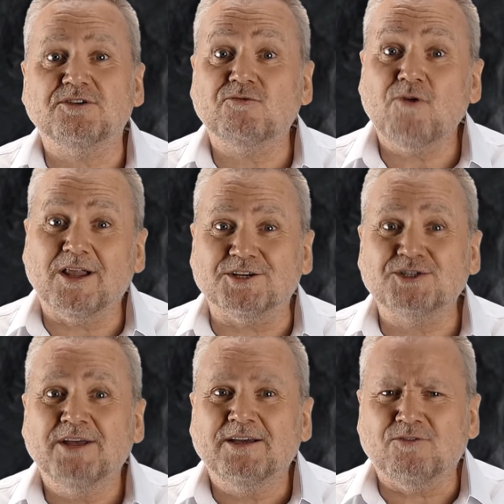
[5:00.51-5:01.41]
of relish
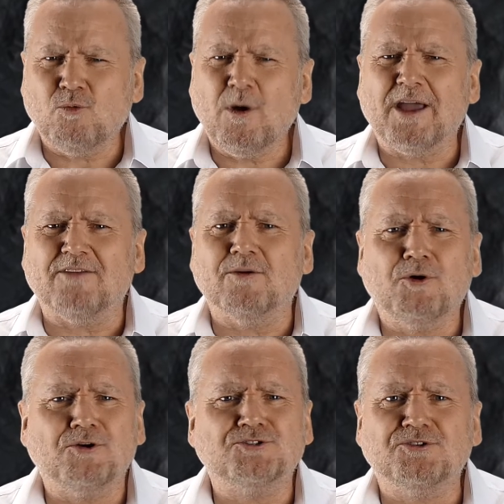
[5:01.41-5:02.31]
in the way the
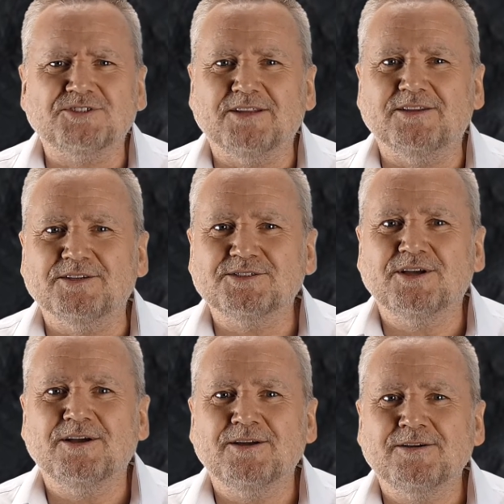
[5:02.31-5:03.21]
purser said this.
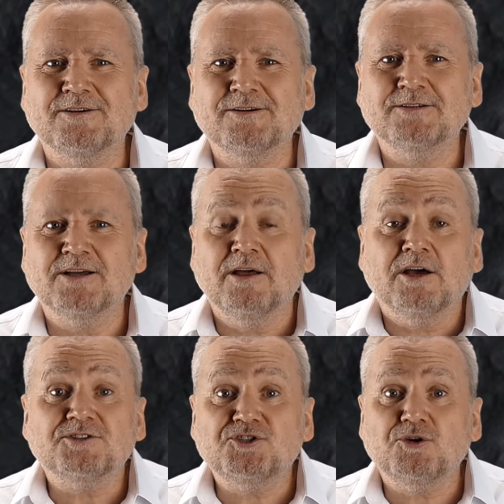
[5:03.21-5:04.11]
A
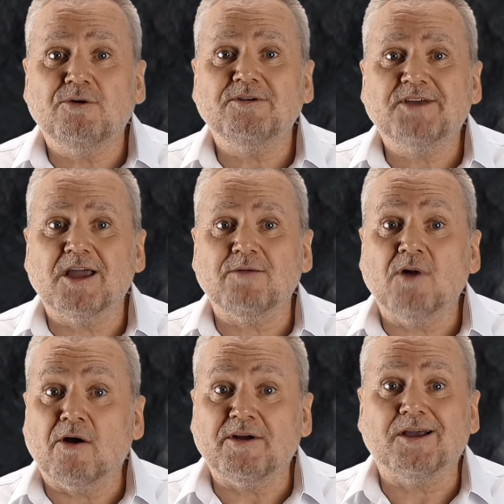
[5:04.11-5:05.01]
steward came
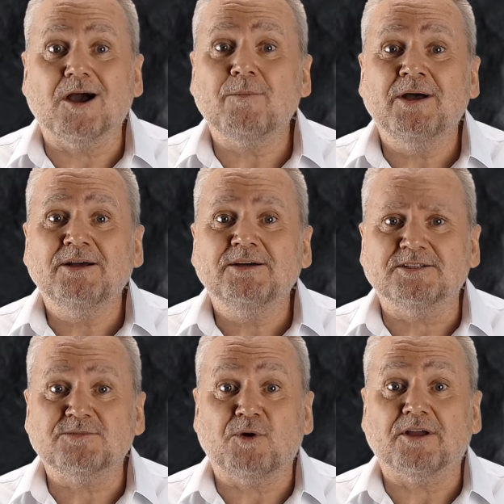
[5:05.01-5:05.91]
hurrying up and
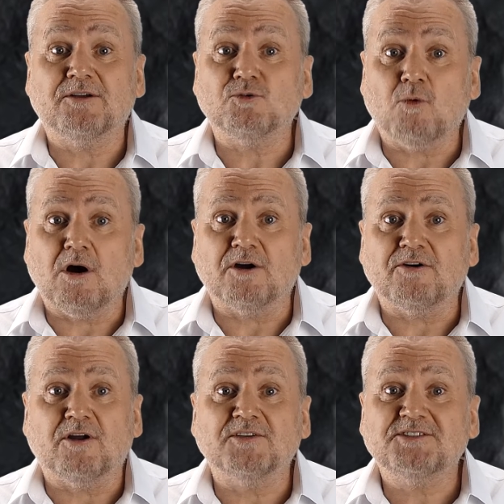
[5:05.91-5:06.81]
sprinkled water
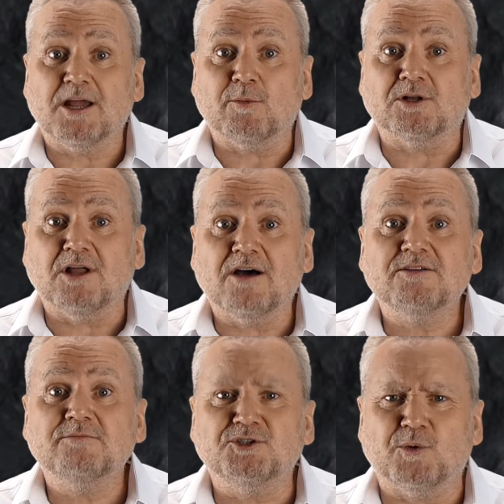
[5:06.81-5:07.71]
on the tablecloth
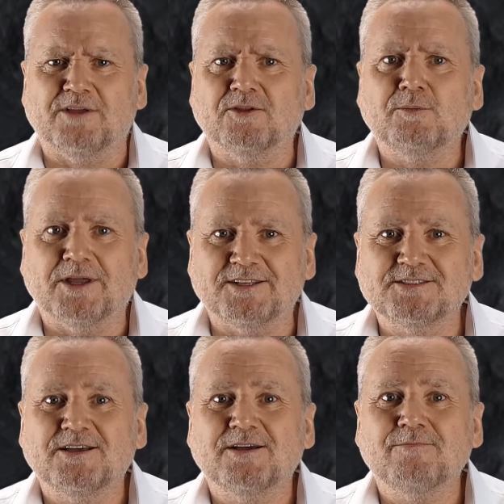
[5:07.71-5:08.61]
between the plates.
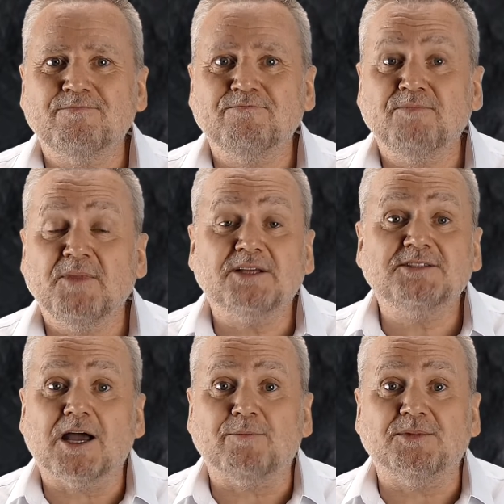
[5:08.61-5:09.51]
The
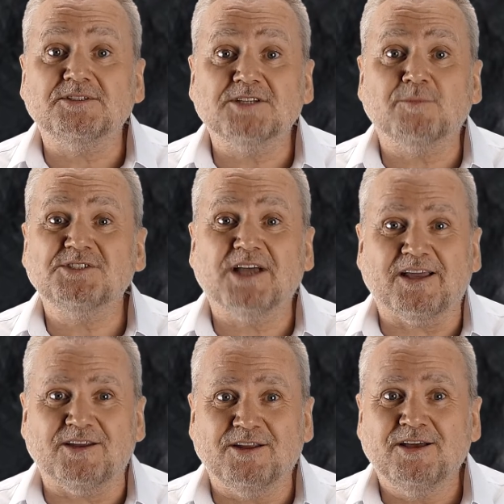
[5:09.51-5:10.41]
excitement subsided.